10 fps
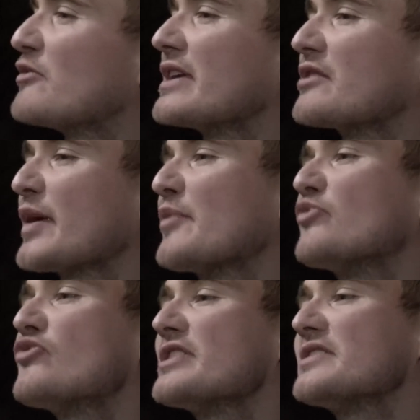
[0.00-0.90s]
really great
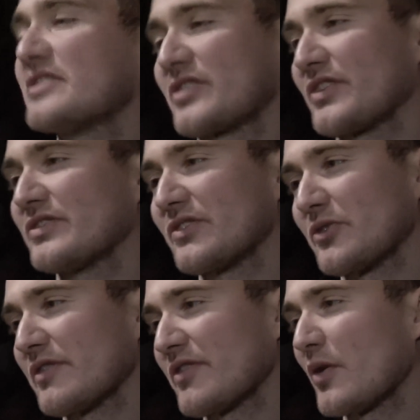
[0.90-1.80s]
British ghost
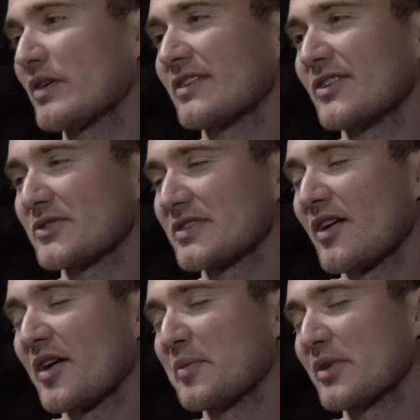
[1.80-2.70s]
story for quite a long
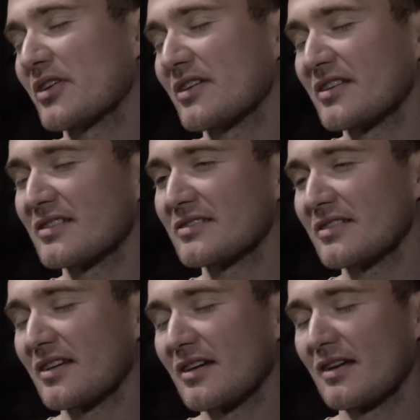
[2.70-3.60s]
time, and
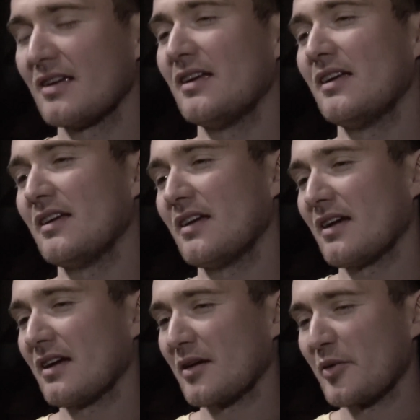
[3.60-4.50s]

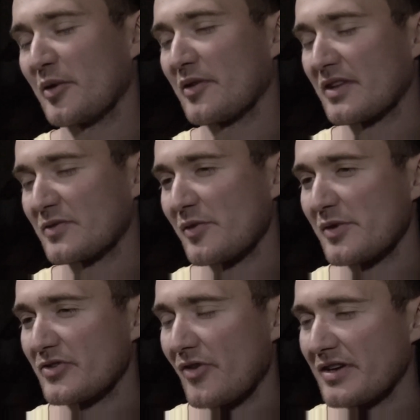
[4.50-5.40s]
that's what
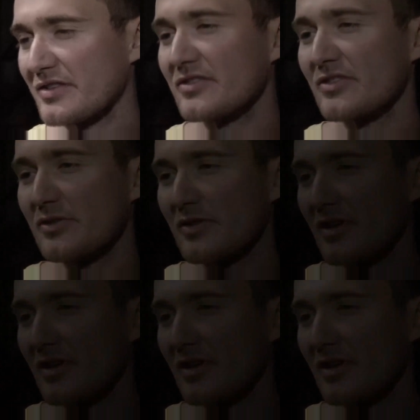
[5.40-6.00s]
we're trying to do.